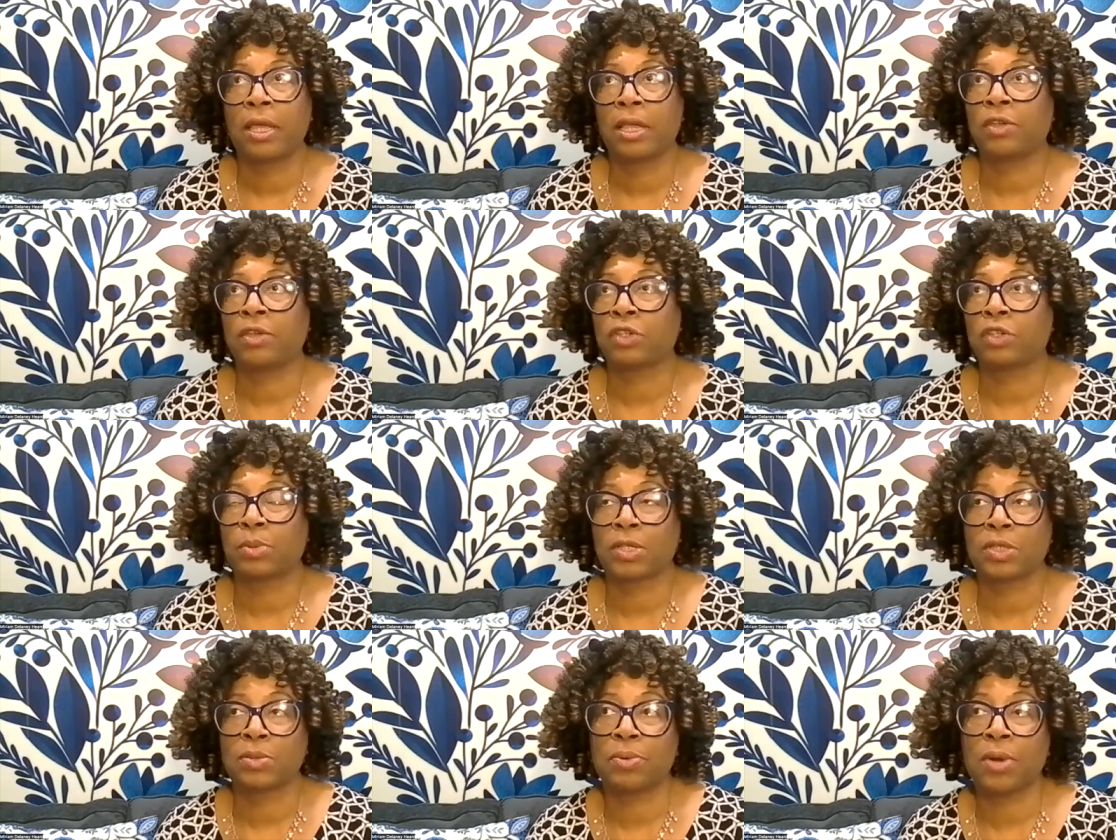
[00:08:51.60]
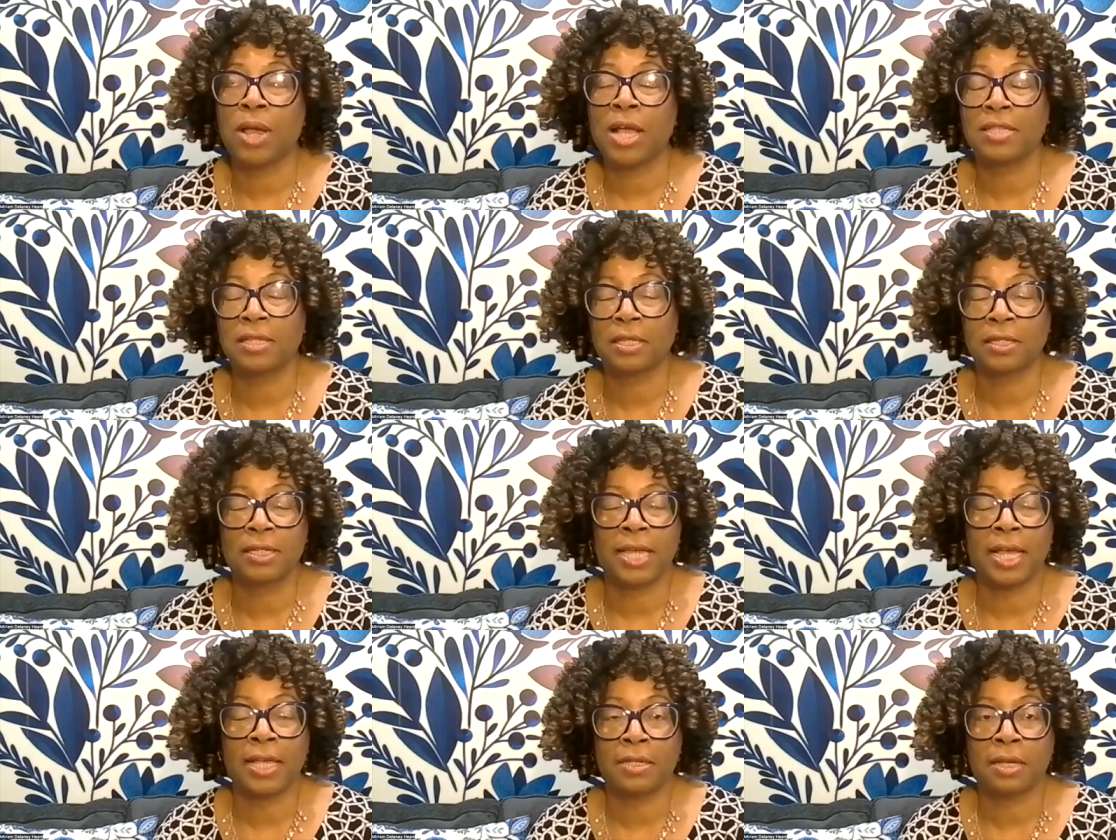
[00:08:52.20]
you're supposed to
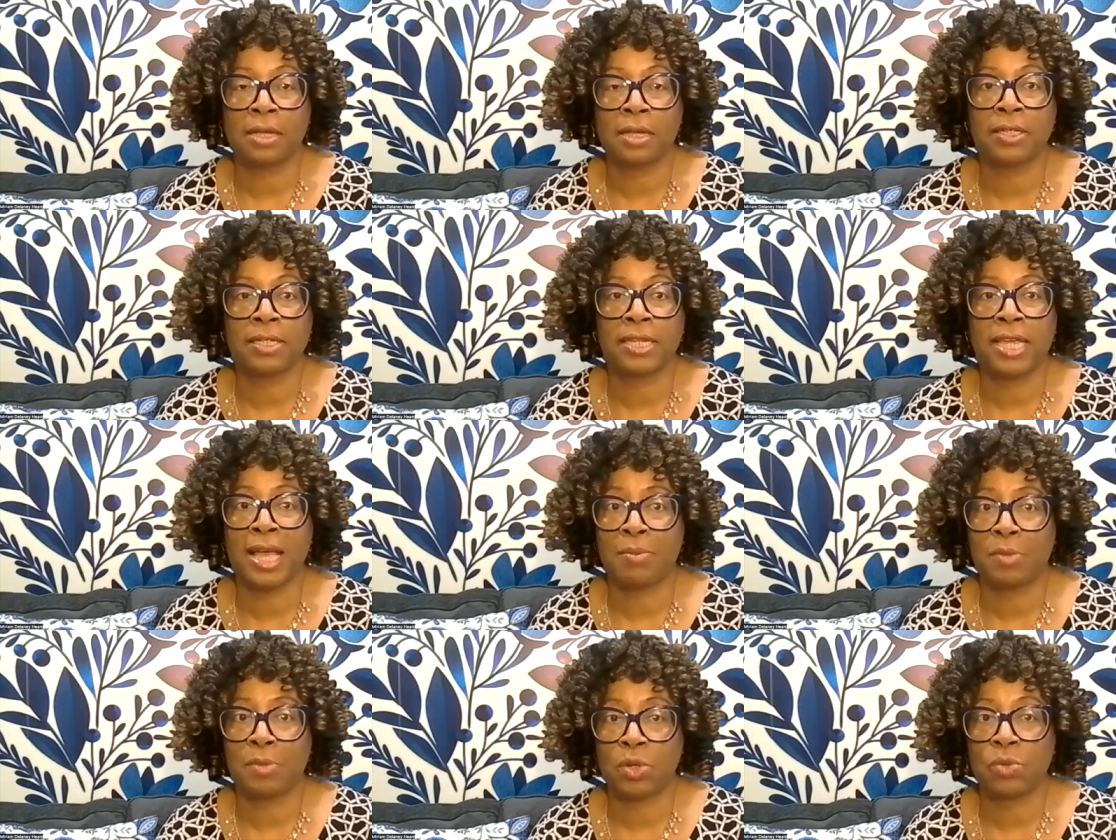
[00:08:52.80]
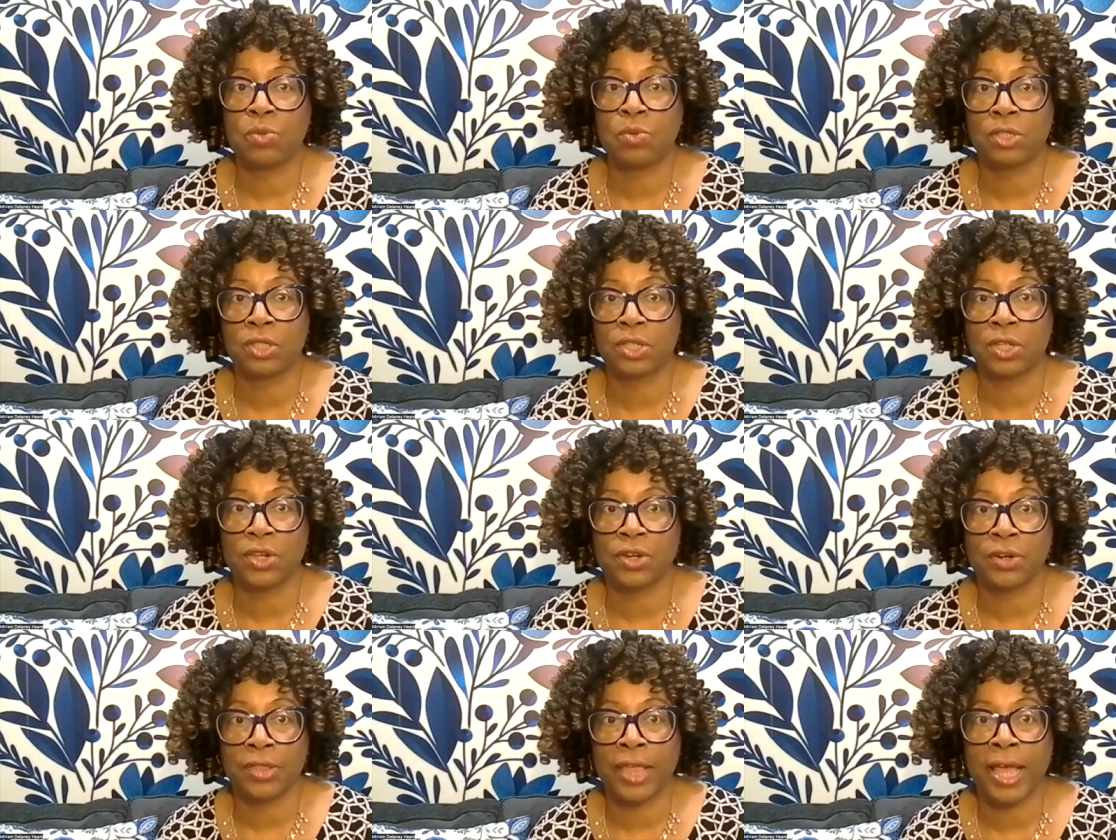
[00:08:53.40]
proselytize all the time. And who wants
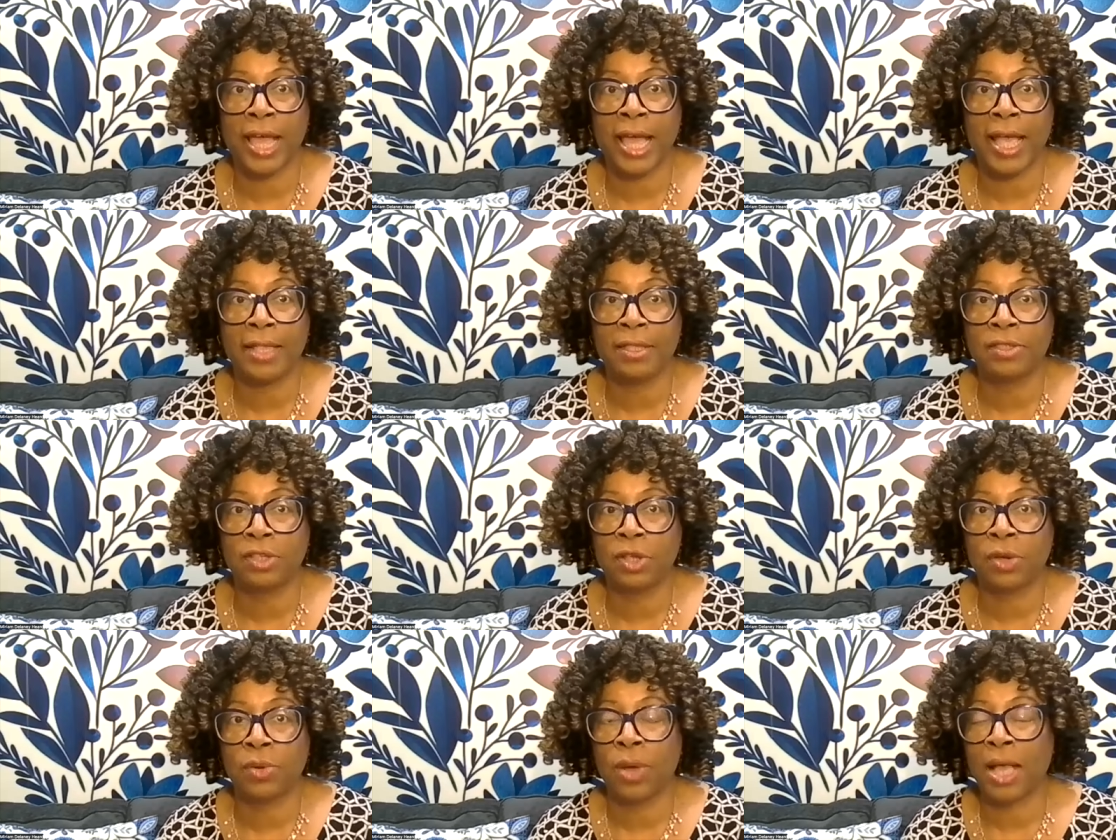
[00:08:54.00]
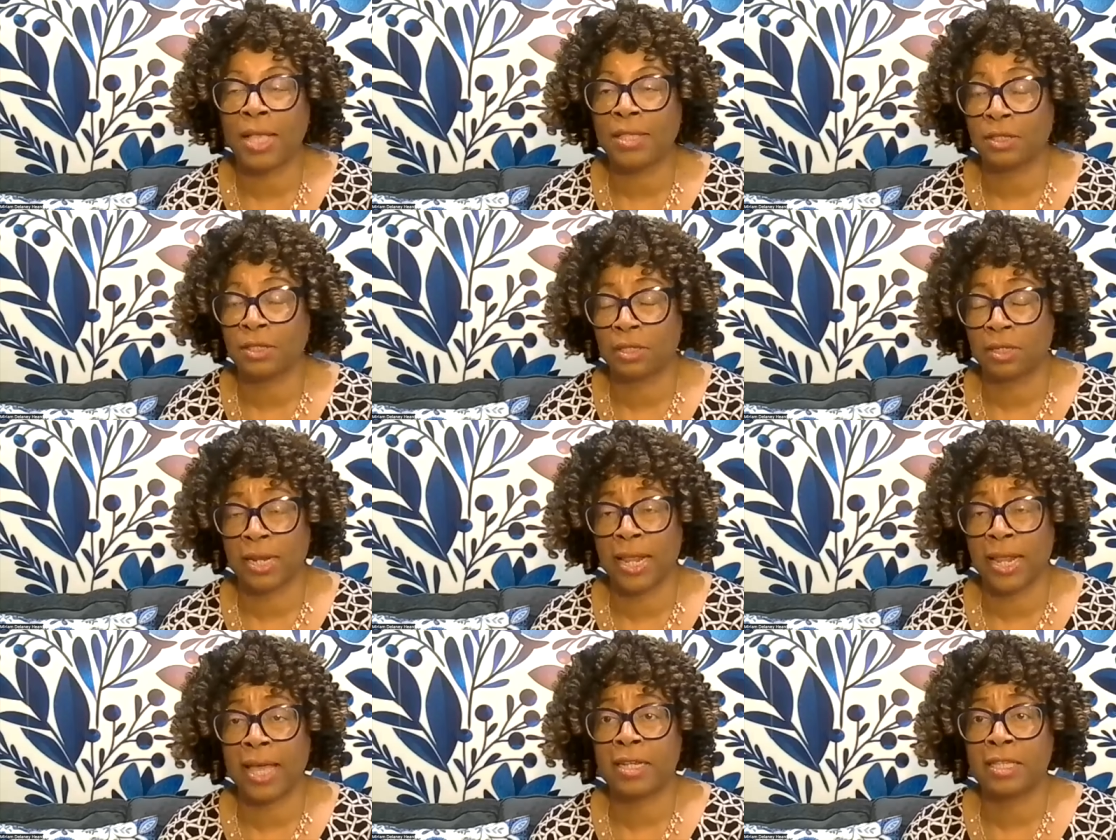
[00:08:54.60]
to hear that? So I
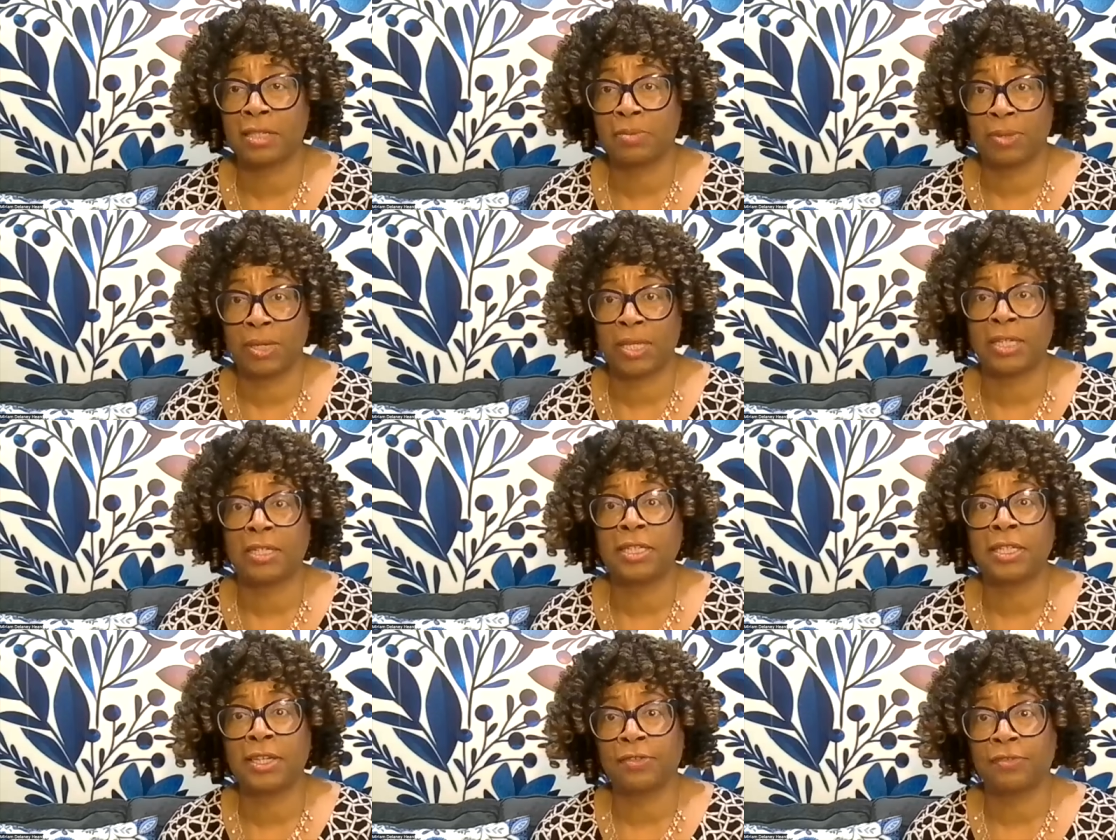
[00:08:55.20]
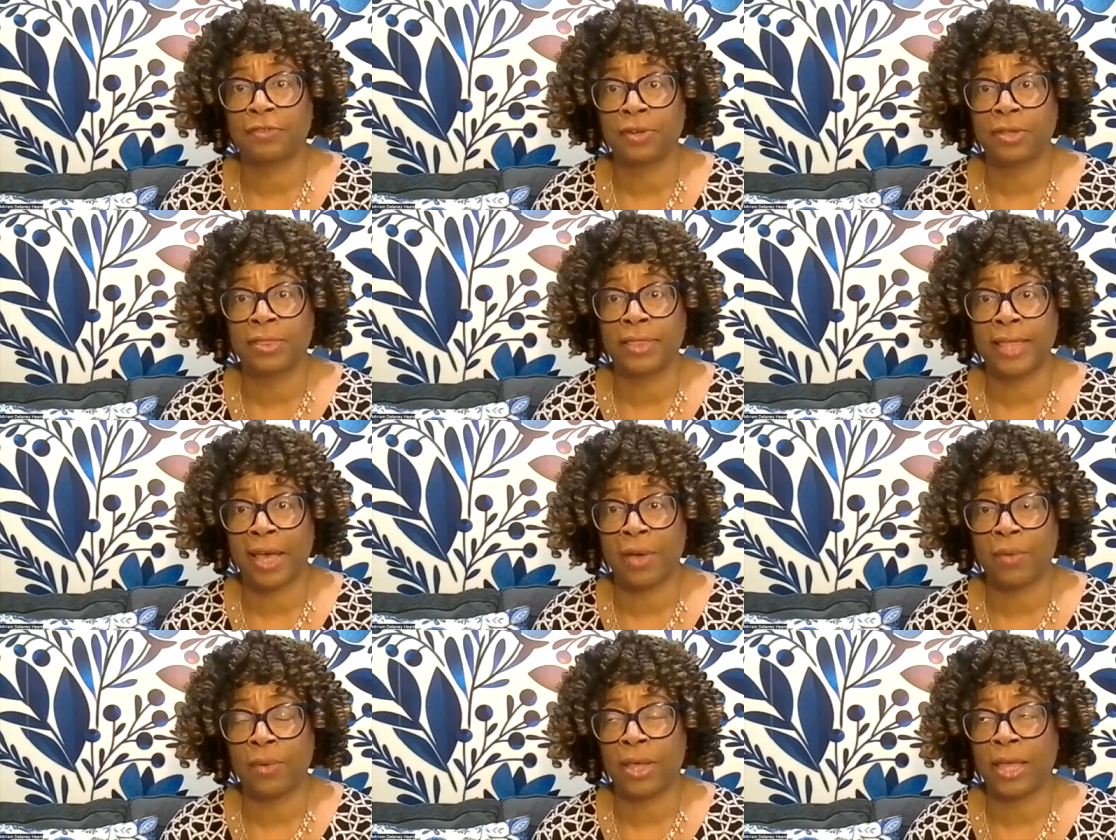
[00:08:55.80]
stood out as being different
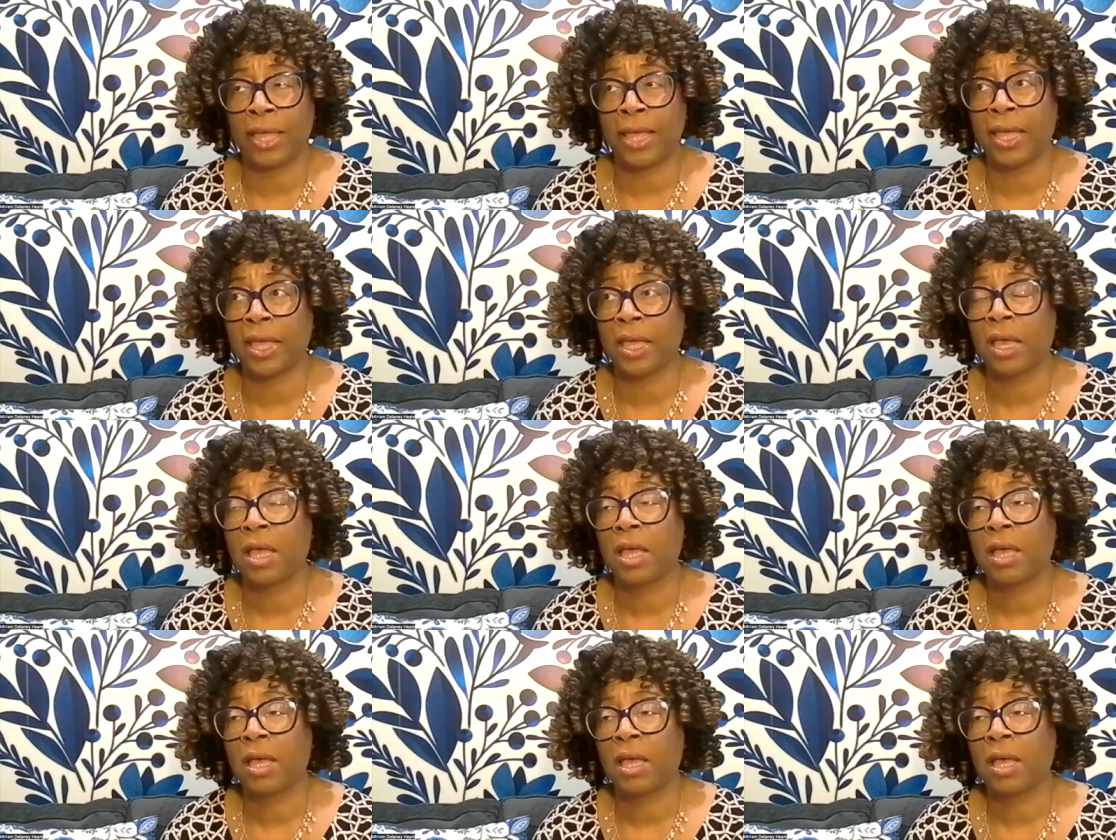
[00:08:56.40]
that way.